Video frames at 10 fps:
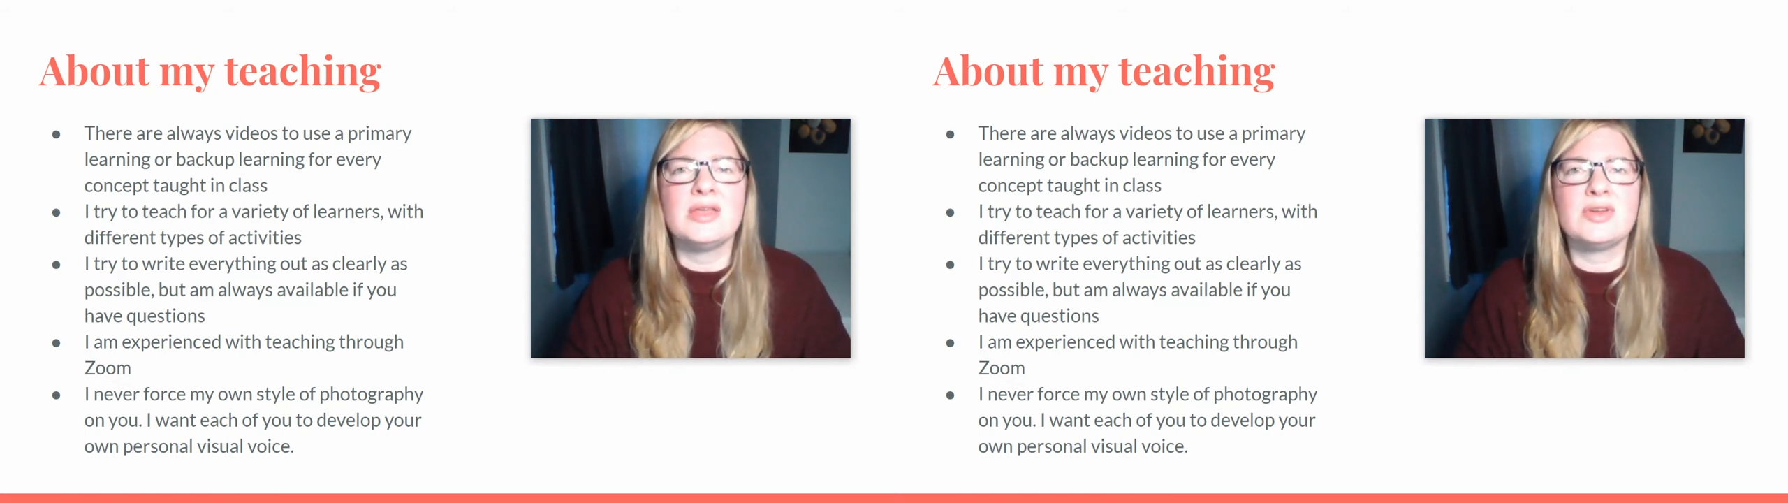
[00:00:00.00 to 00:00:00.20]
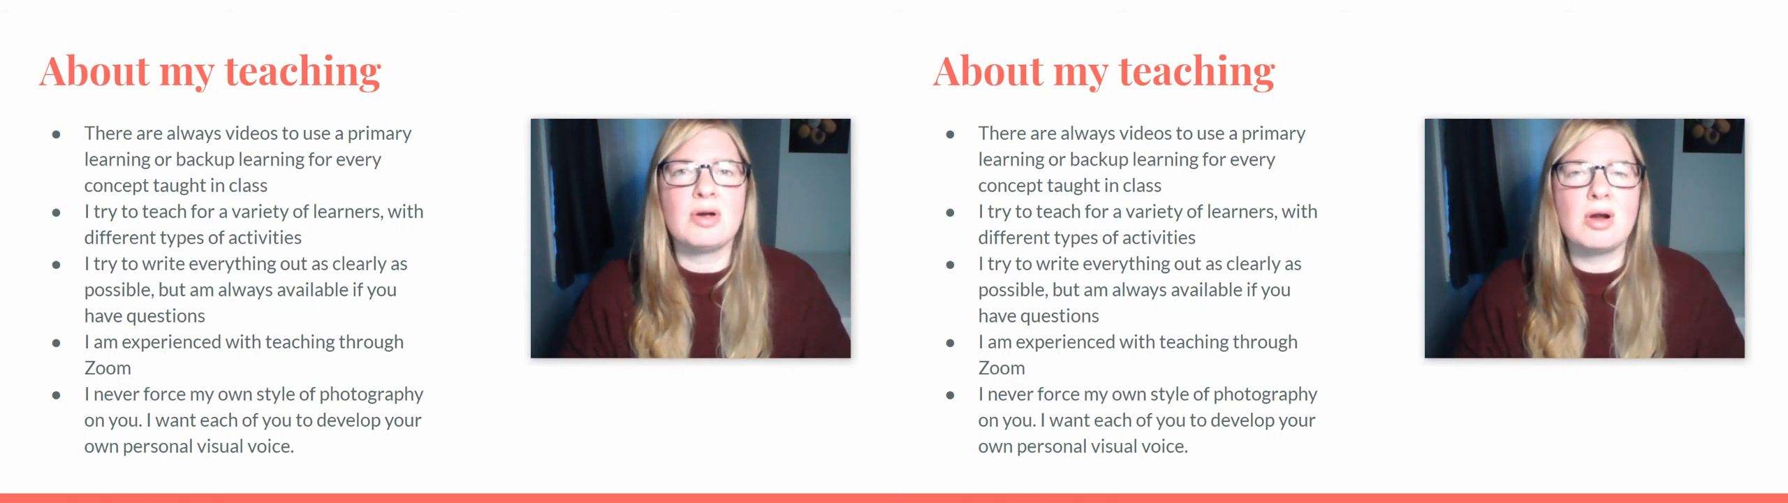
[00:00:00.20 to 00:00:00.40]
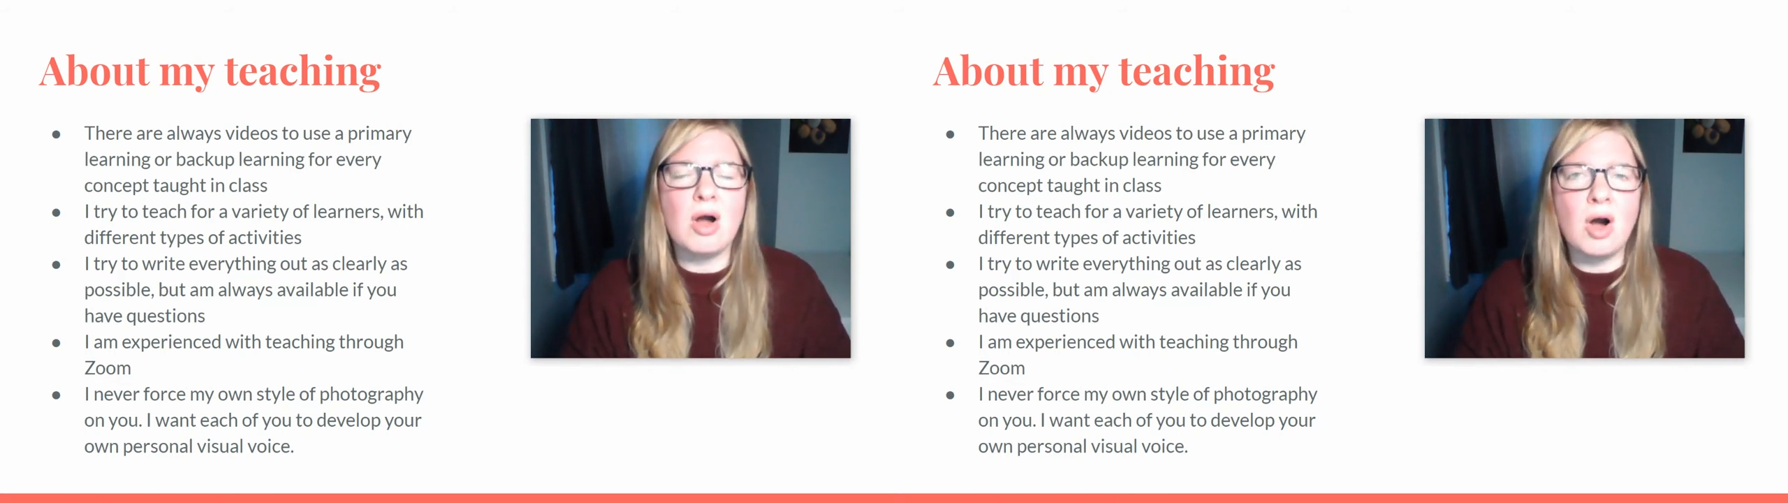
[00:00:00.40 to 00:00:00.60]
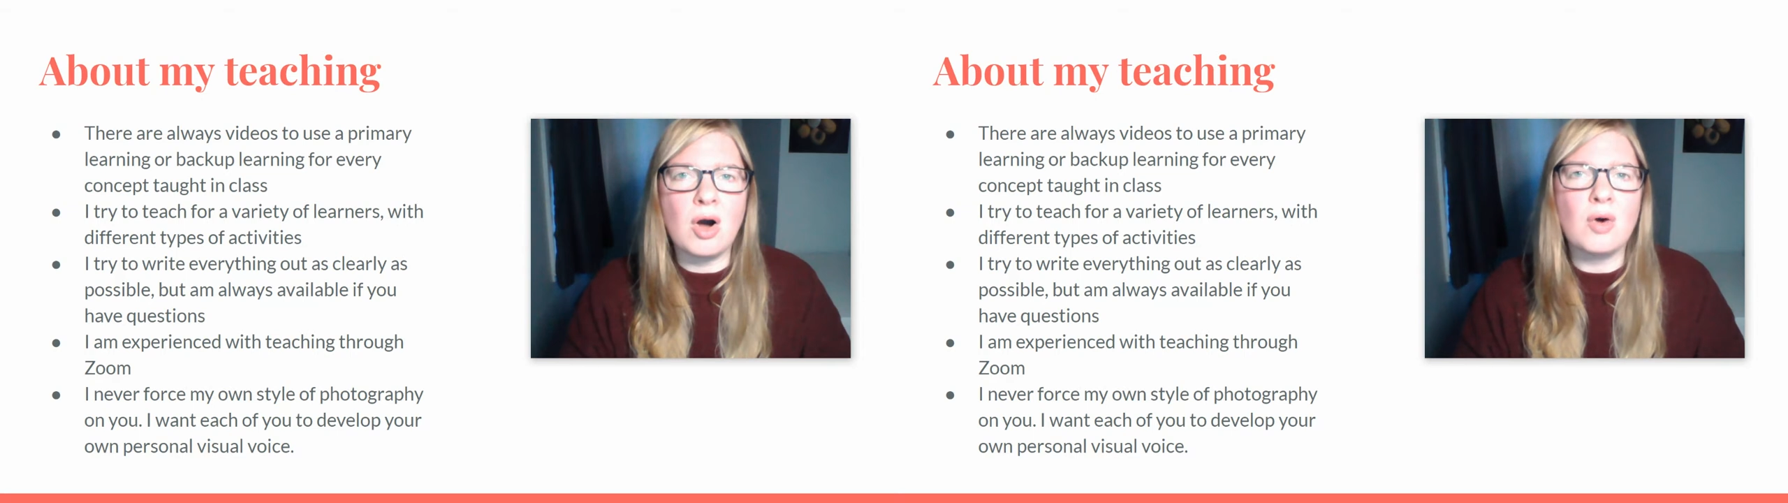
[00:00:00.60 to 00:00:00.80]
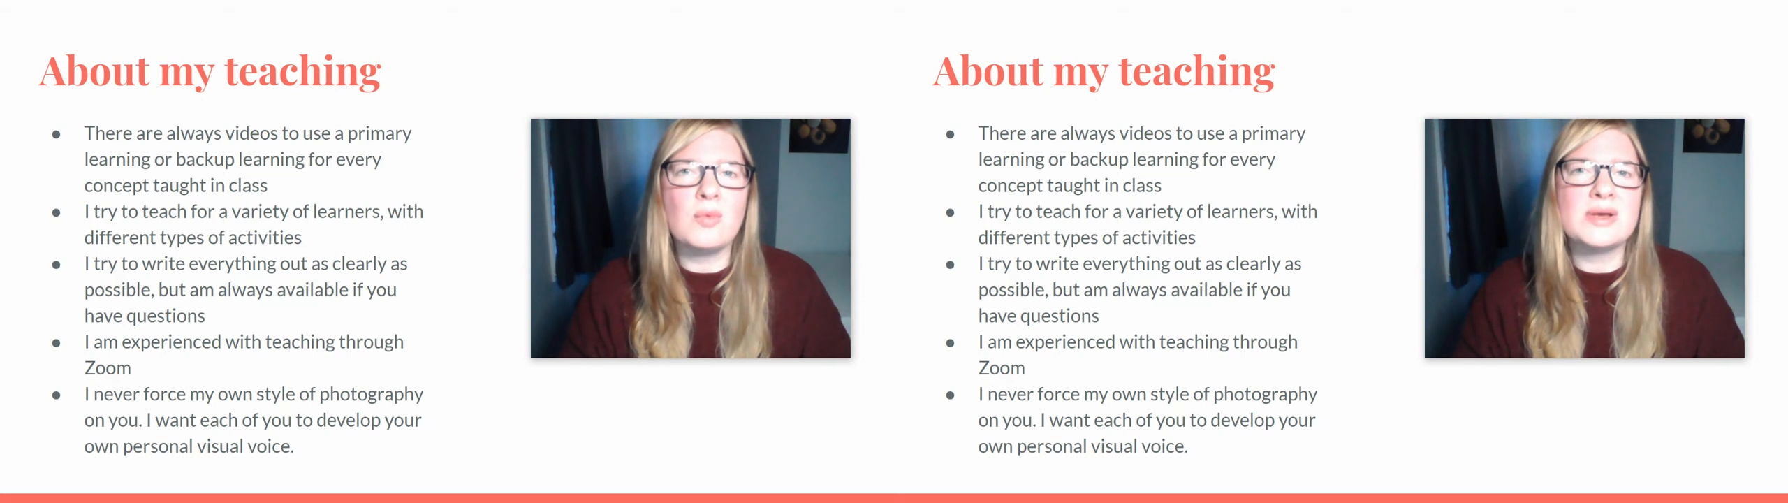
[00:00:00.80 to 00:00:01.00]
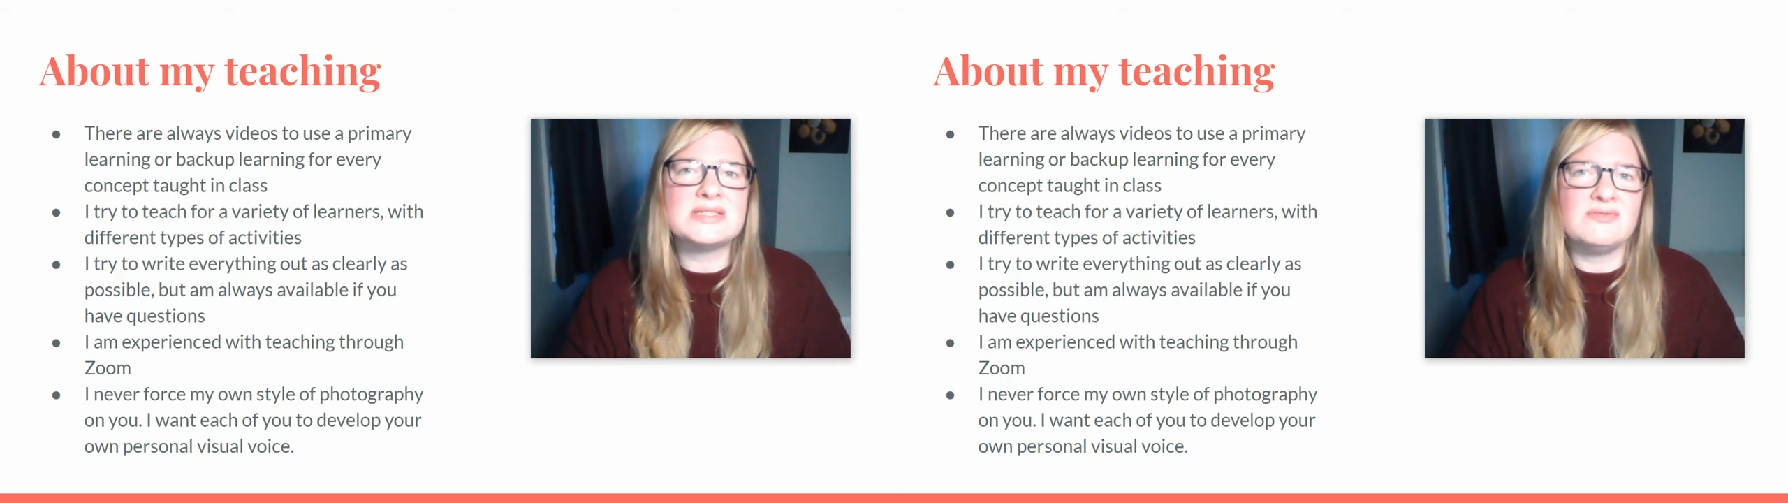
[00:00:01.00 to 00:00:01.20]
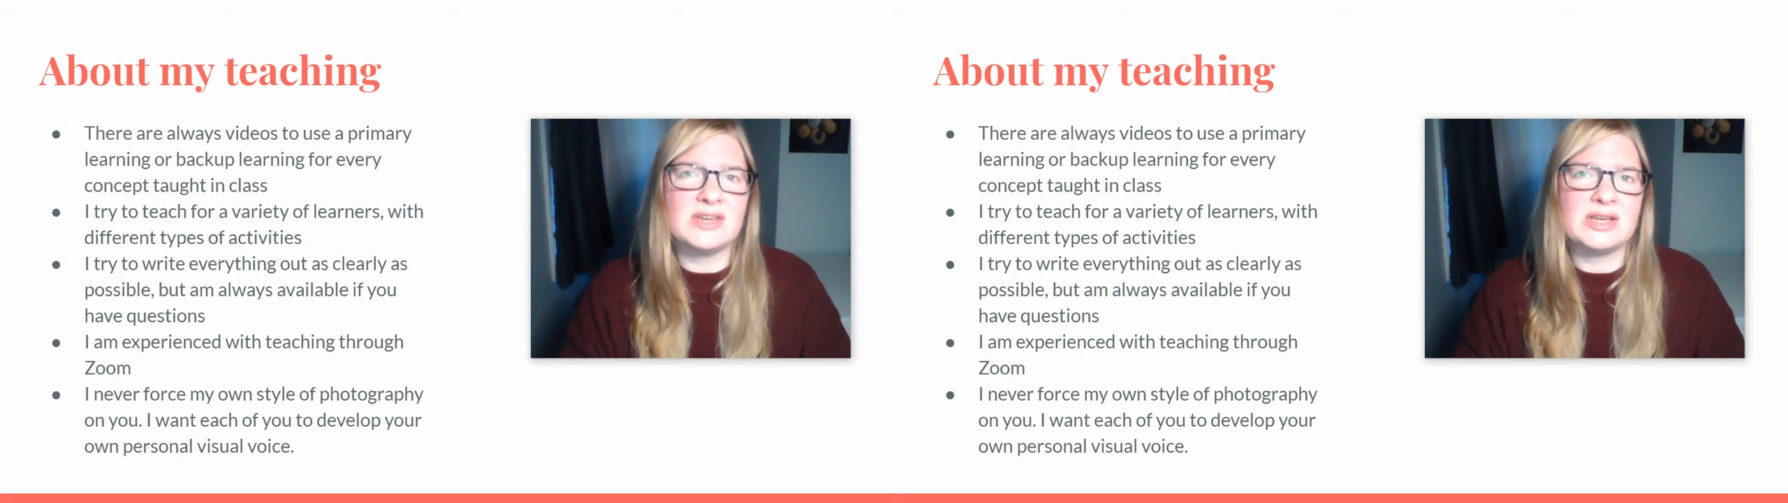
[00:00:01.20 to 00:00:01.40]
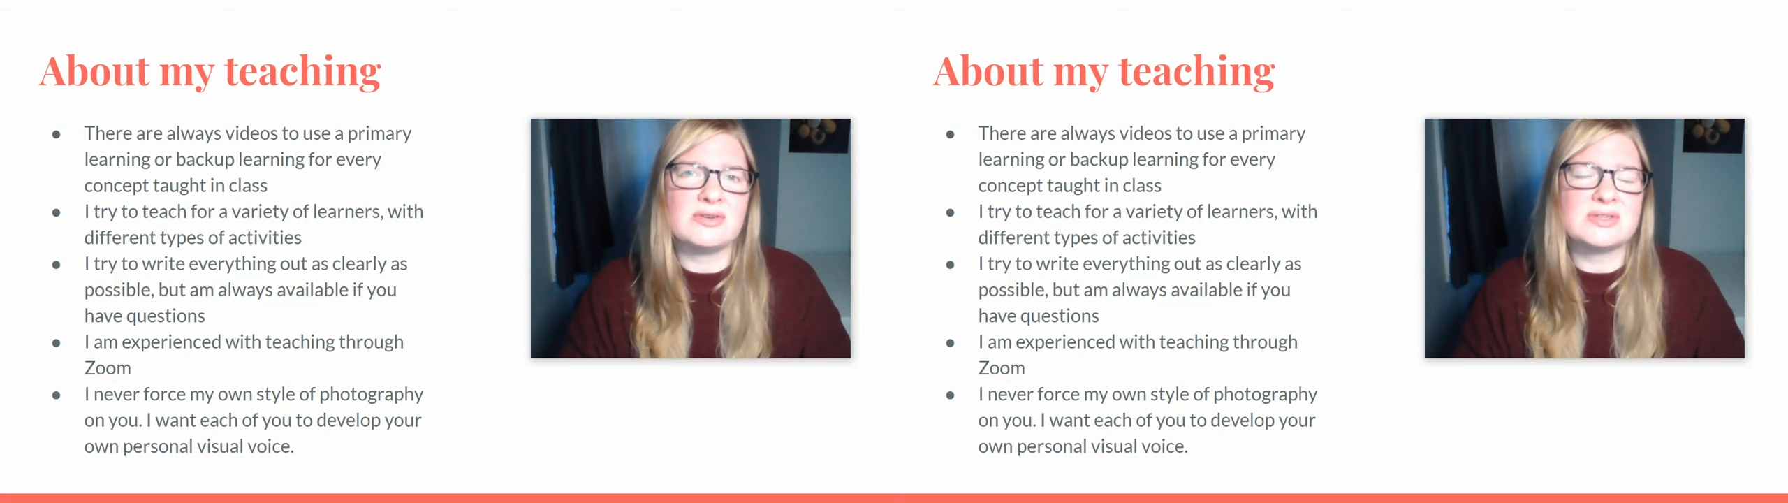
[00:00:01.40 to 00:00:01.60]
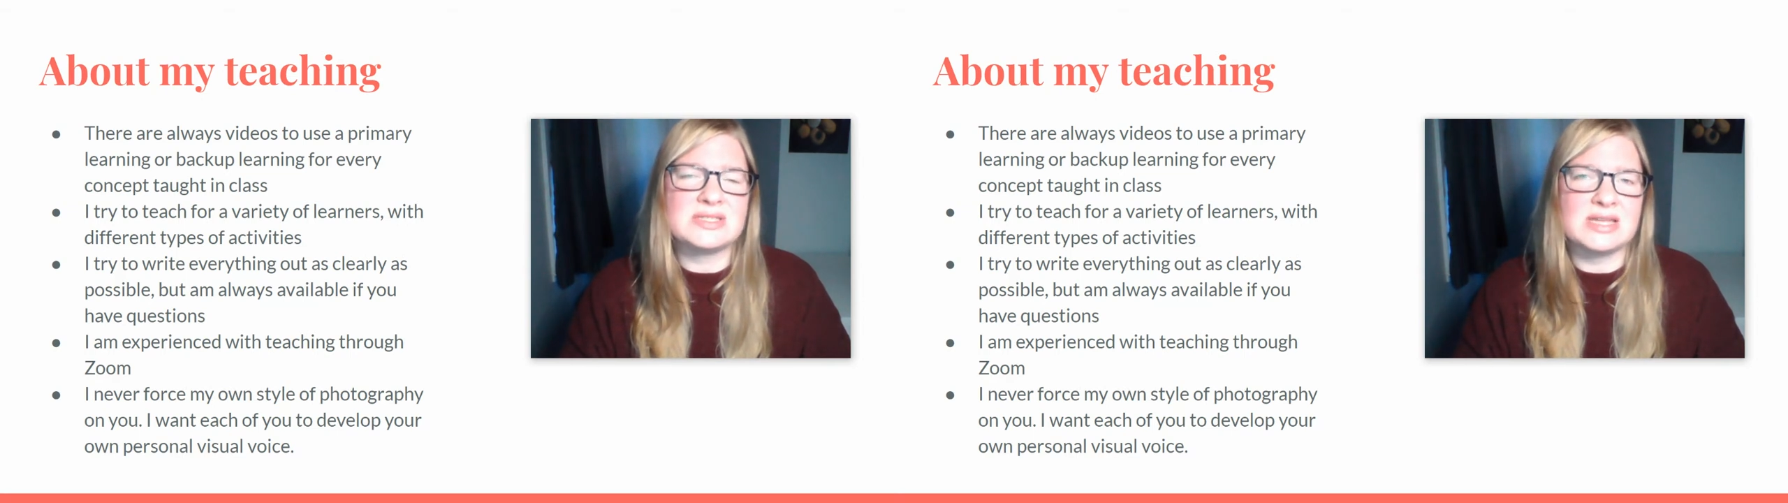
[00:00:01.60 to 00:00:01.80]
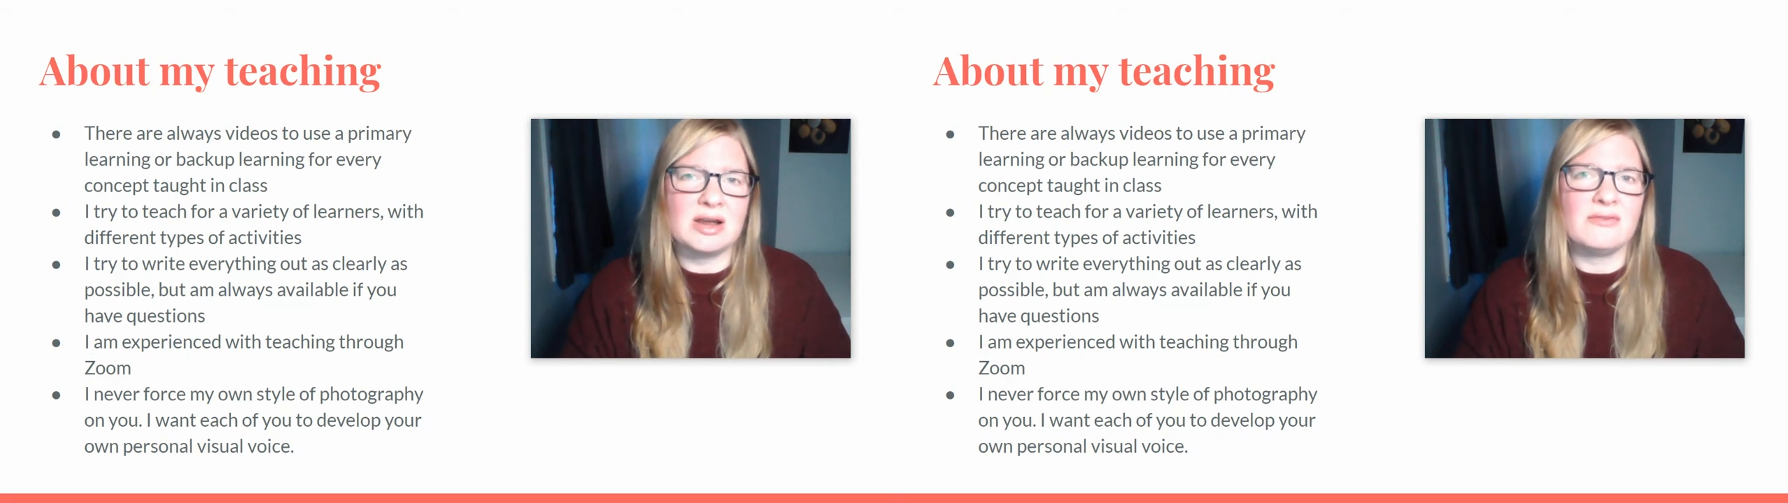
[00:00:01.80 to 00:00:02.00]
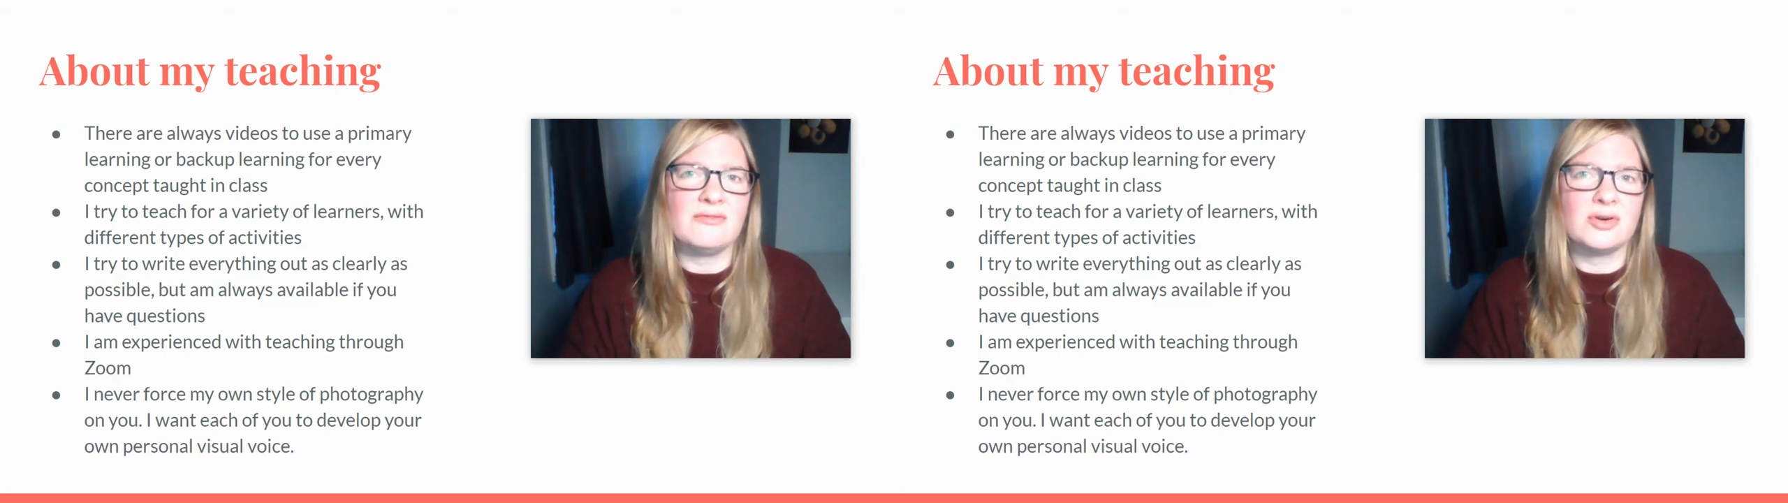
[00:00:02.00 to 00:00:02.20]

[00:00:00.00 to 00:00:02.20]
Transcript: there are always videos there